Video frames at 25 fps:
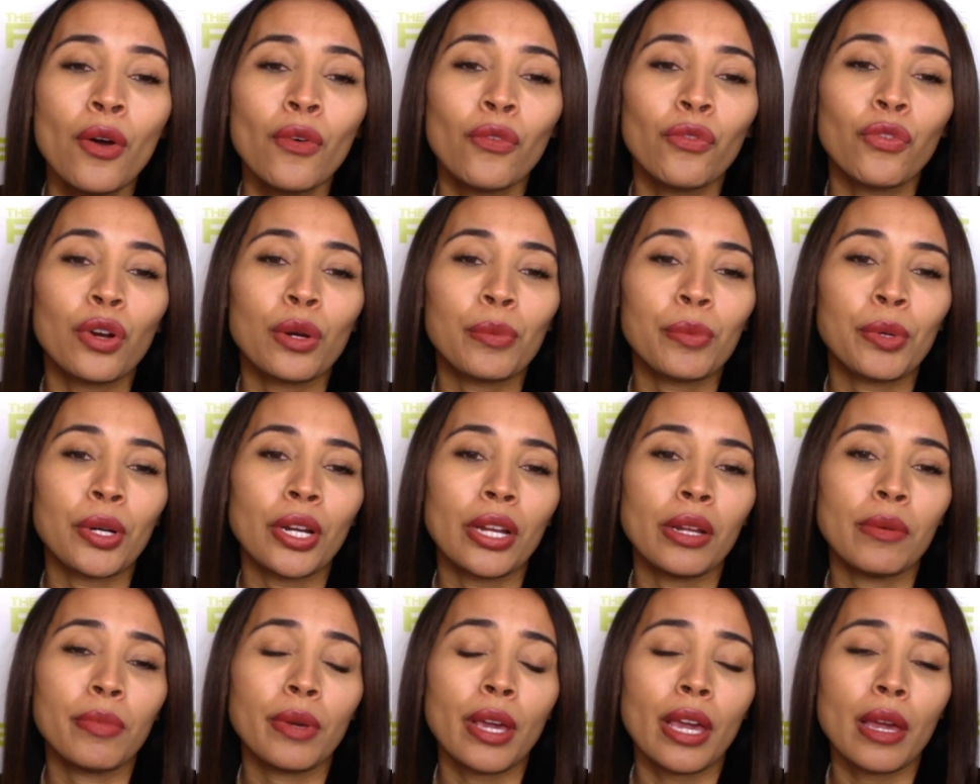Former
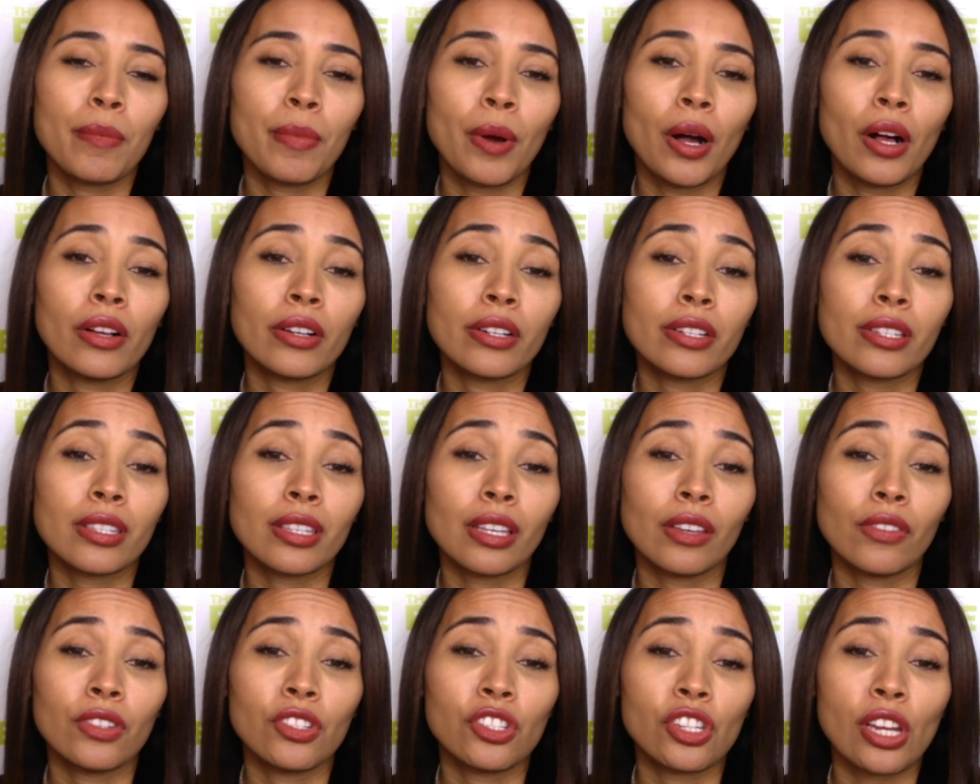NBA baller
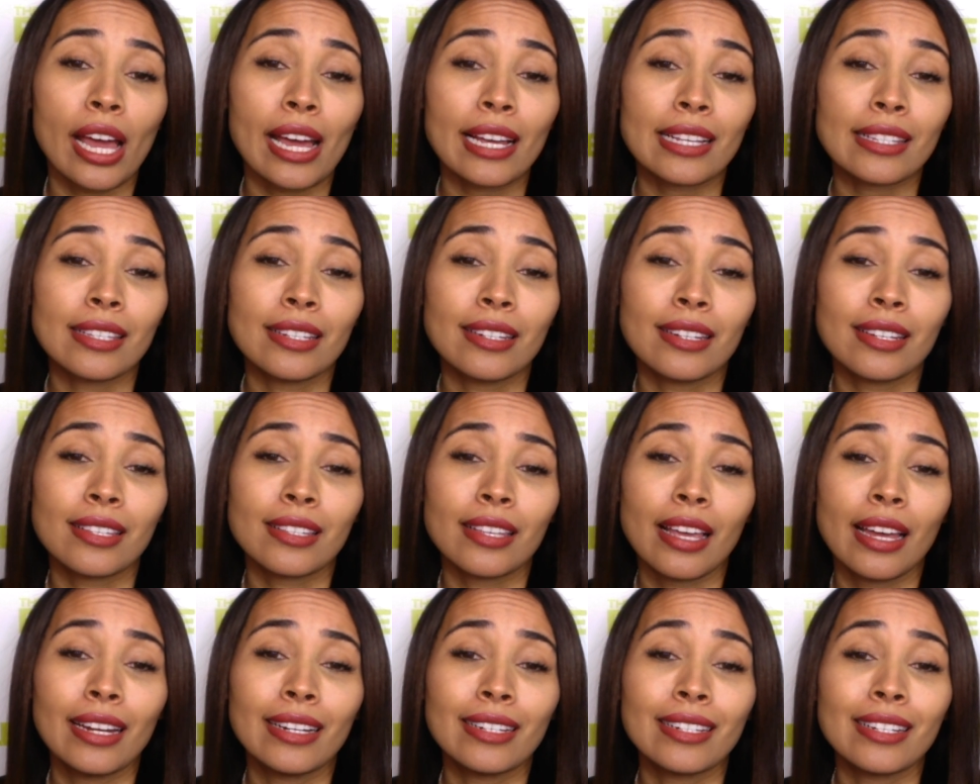Stephen Jackson
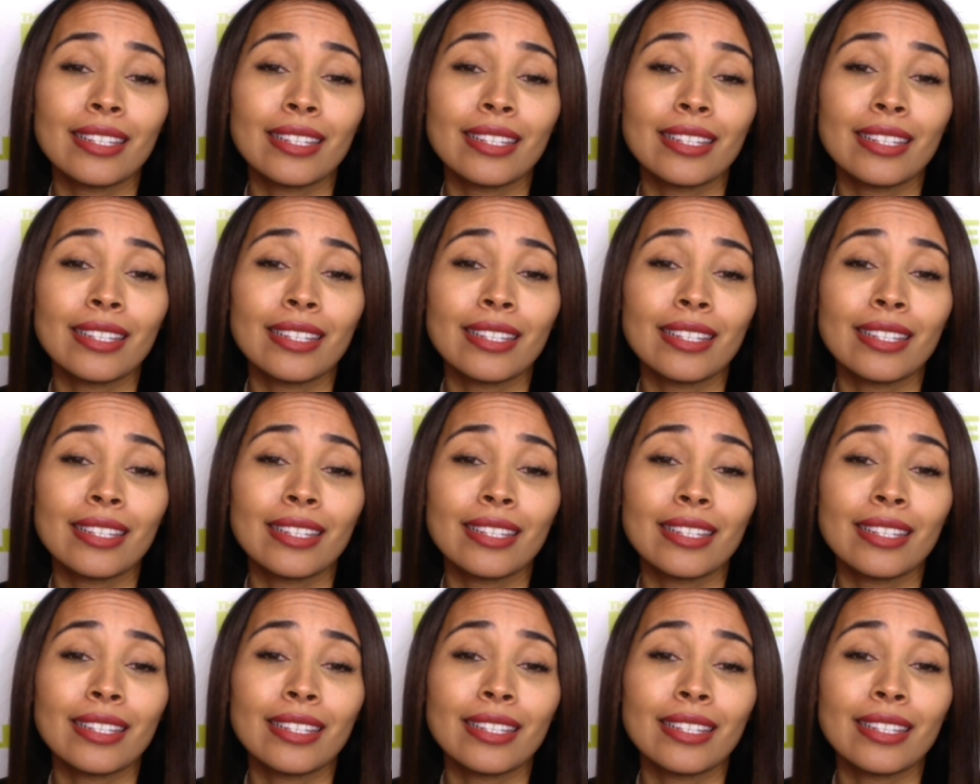decided